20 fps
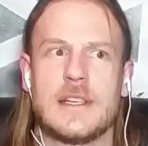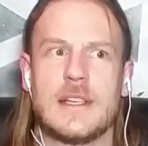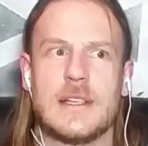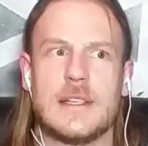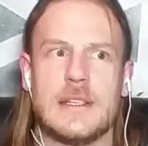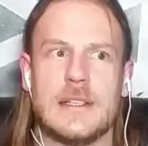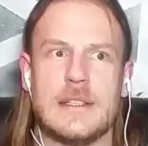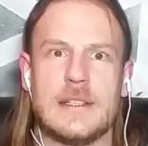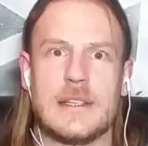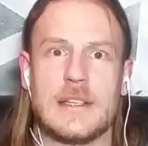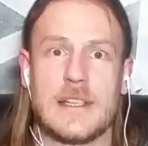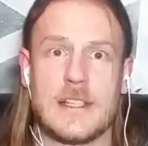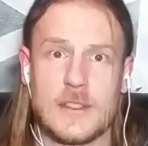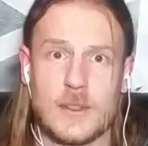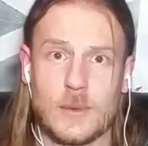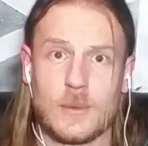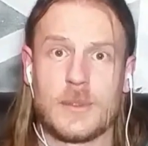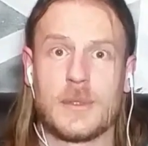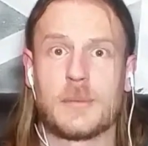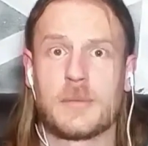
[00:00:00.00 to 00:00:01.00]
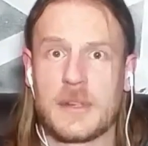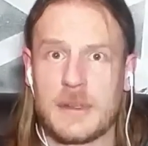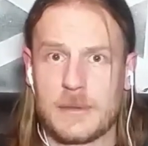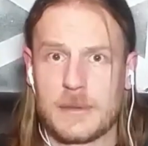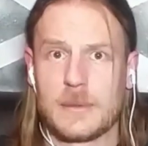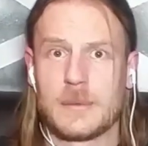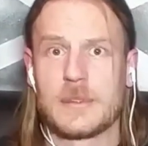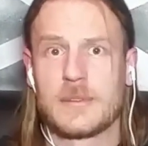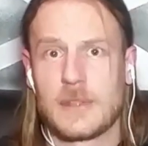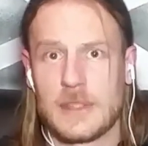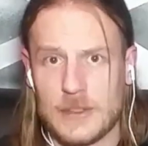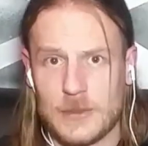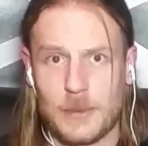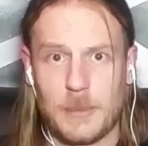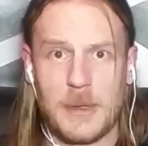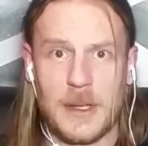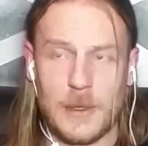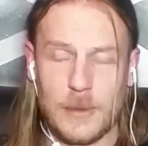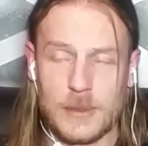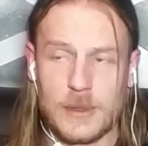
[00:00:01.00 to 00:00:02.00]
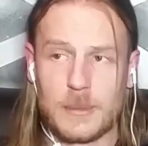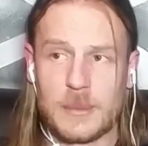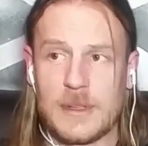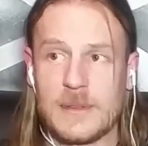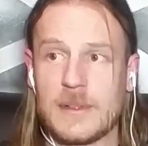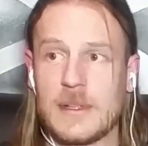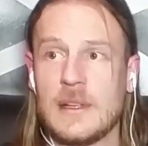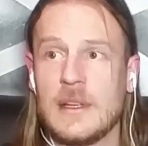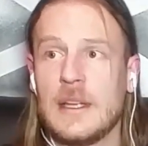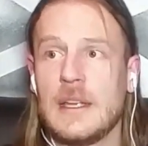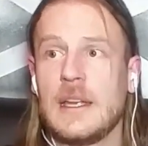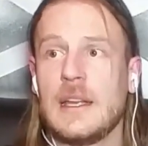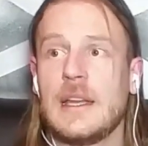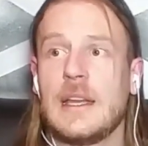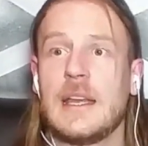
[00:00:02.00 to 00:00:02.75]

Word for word: And his older brother was friends with my older brother,